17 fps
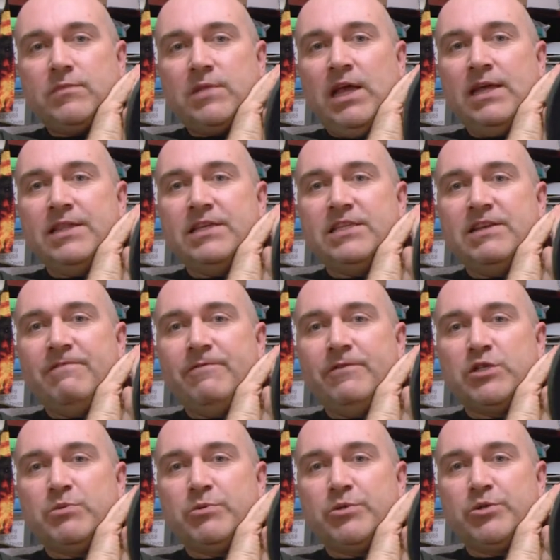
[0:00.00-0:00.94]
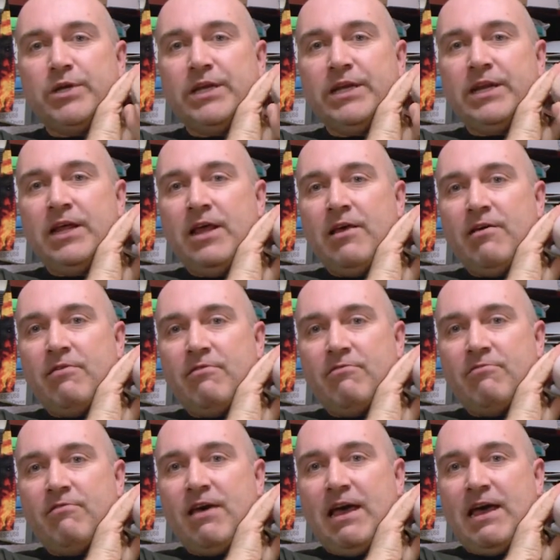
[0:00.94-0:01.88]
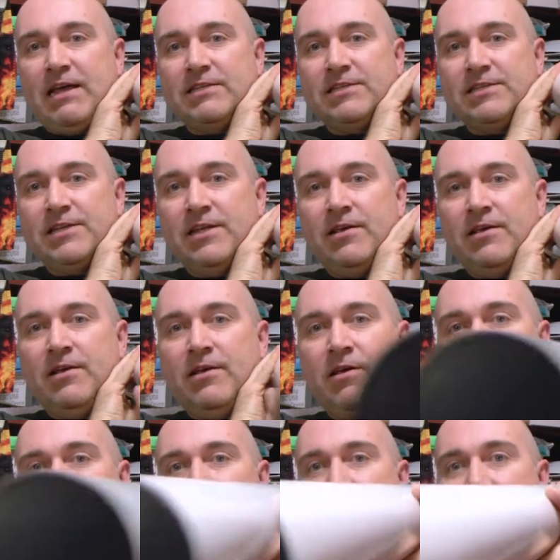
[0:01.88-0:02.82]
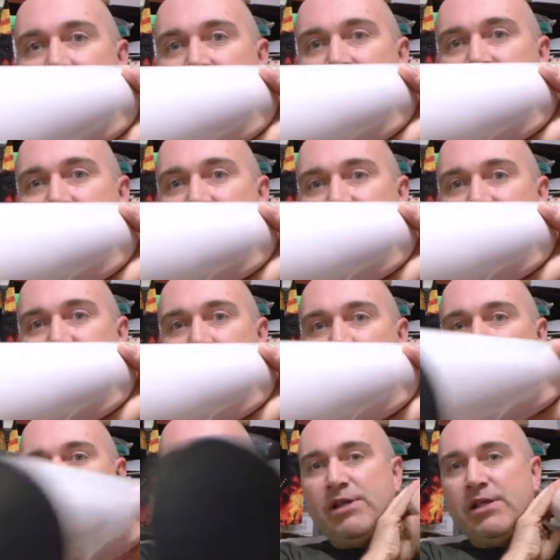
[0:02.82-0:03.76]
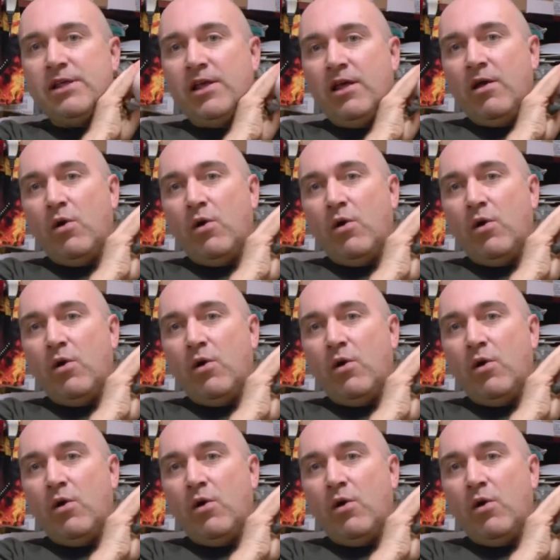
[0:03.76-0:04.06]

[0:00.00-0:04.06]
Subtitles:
and the difference between that and that would be